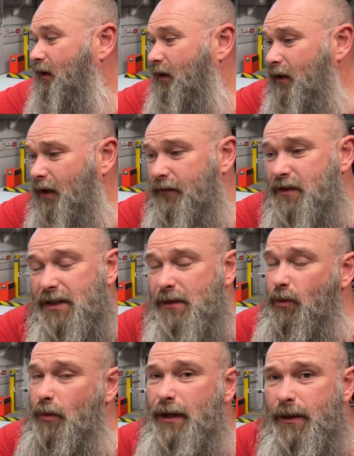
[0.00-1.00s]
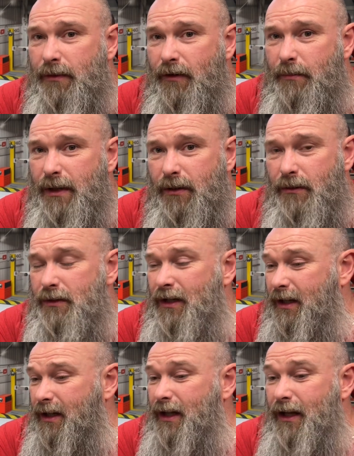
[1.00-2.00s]
I love seeing what people have built.
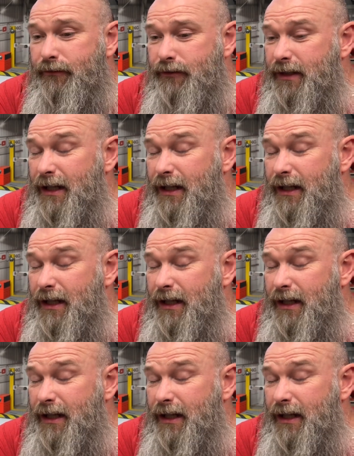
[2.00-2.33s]
Every